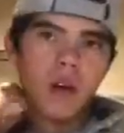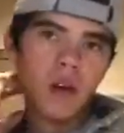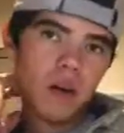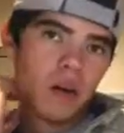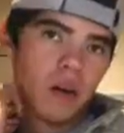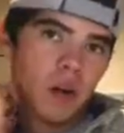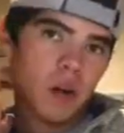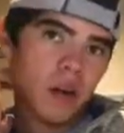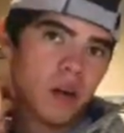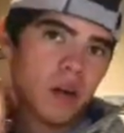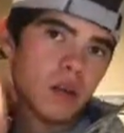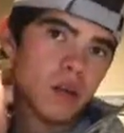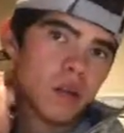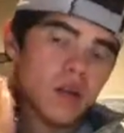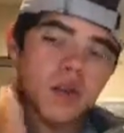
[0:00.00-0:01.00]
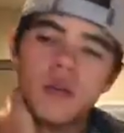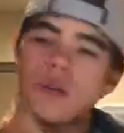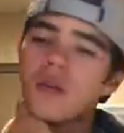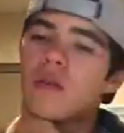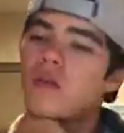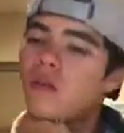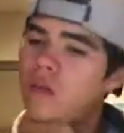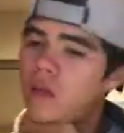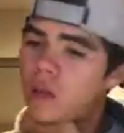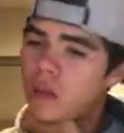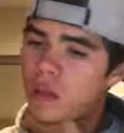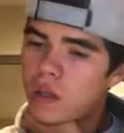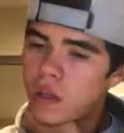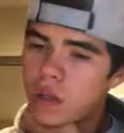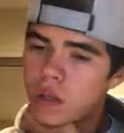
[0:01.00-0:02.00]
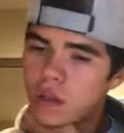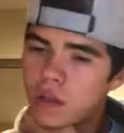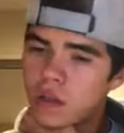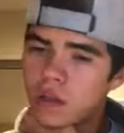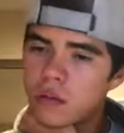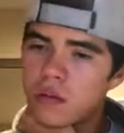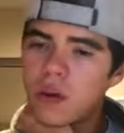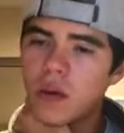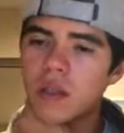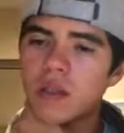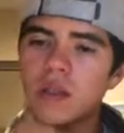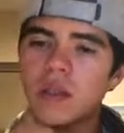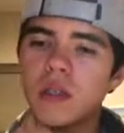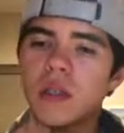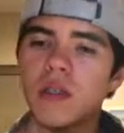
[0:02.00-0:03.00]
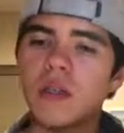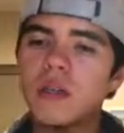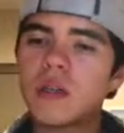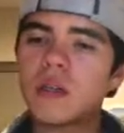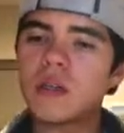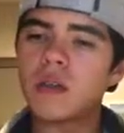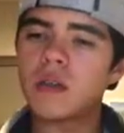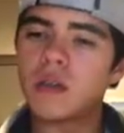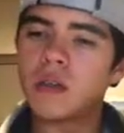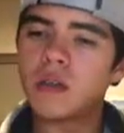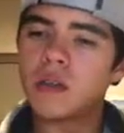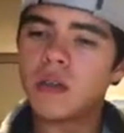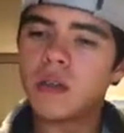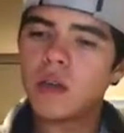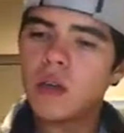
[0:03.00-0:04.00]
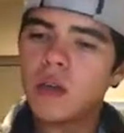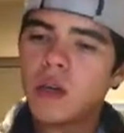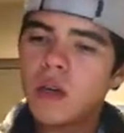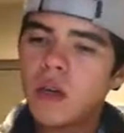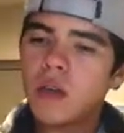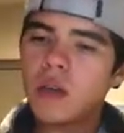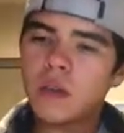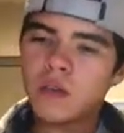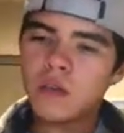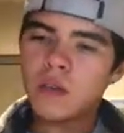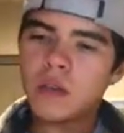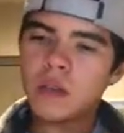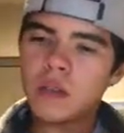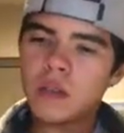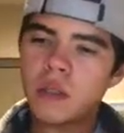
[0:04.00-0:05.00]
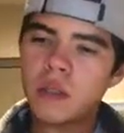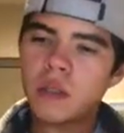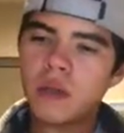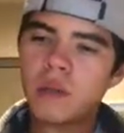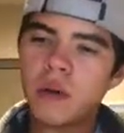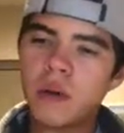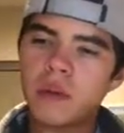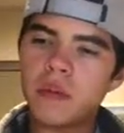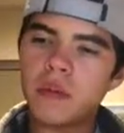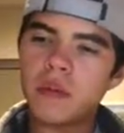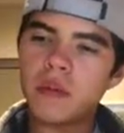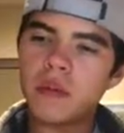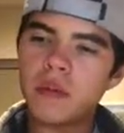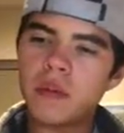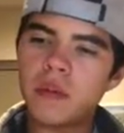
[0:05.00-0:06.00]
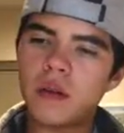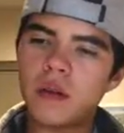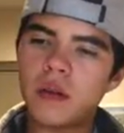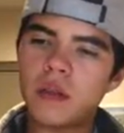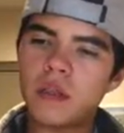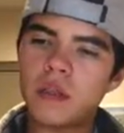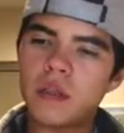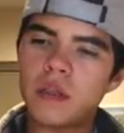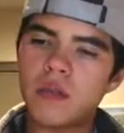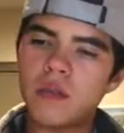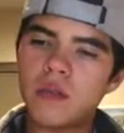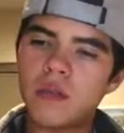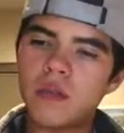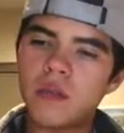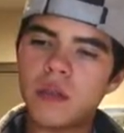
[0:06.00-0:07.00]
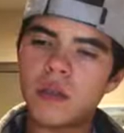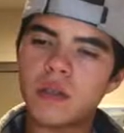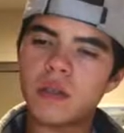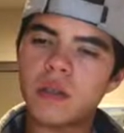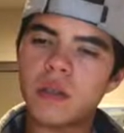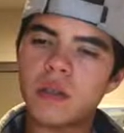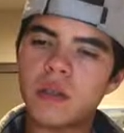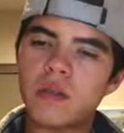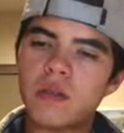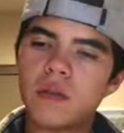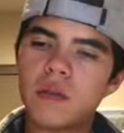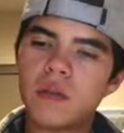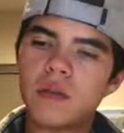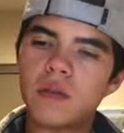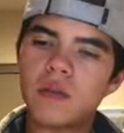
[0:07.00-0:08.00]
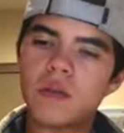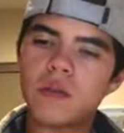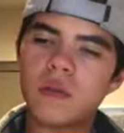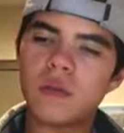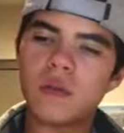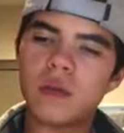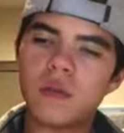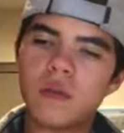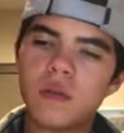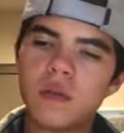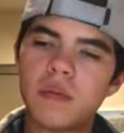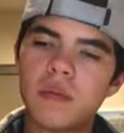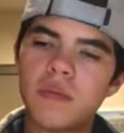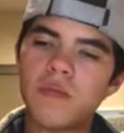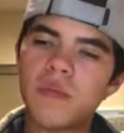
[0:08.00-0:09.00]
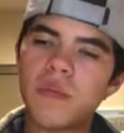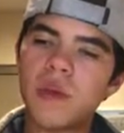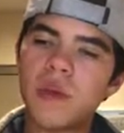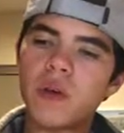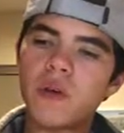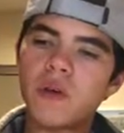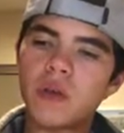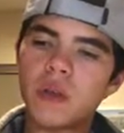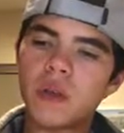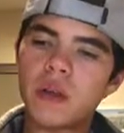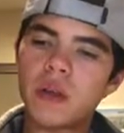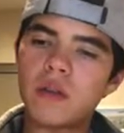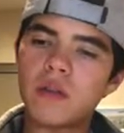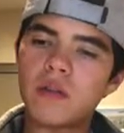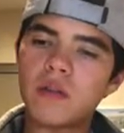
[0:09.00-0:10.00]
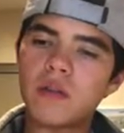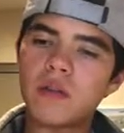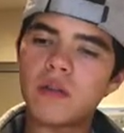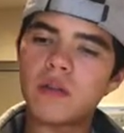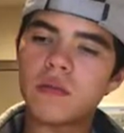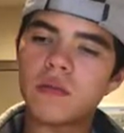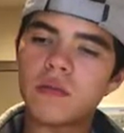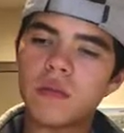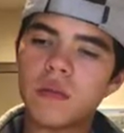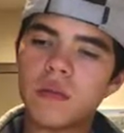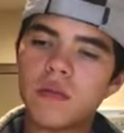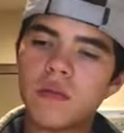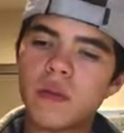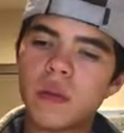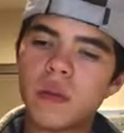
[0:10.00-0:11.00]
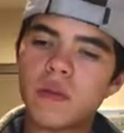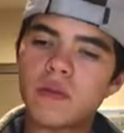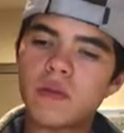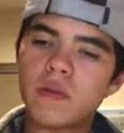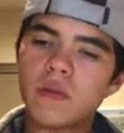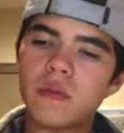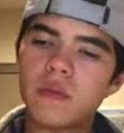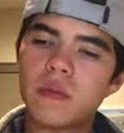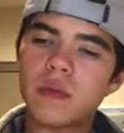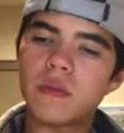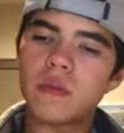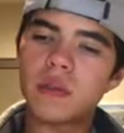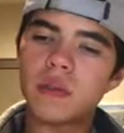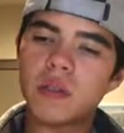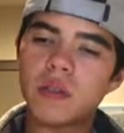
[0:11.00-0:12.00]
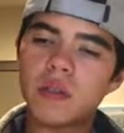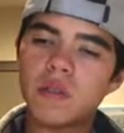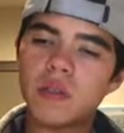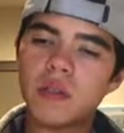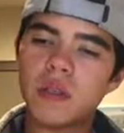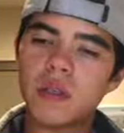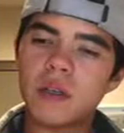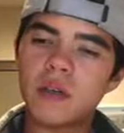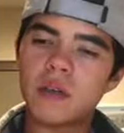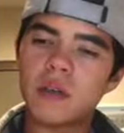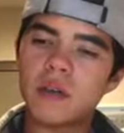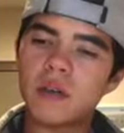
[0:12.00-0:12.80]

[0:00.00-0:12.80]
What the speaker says: Okay, so the next question is, in 2016, the population of the United States was approximately 325 people, with an annual growth rate of 0.7%.